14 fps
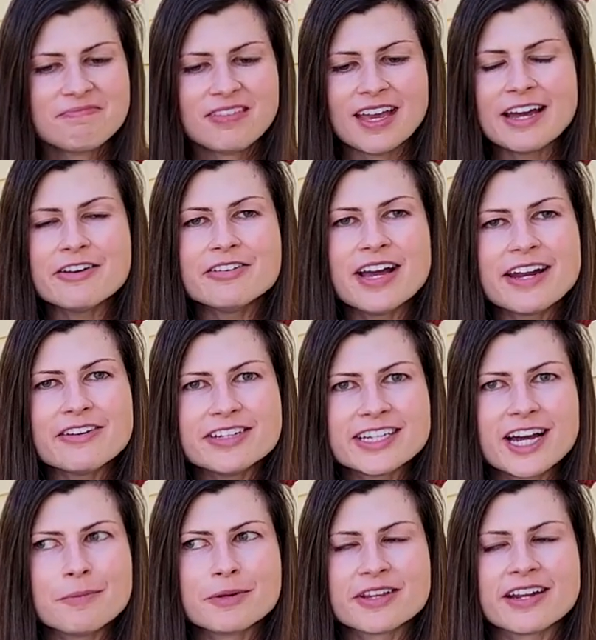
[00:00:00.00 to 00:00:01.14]
I don't I don't make
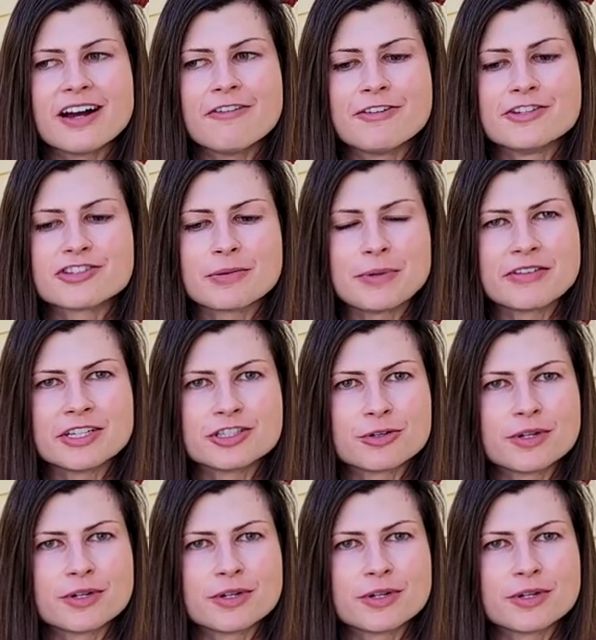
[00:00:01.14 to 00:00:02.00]
cover that often, so I'm not really sure.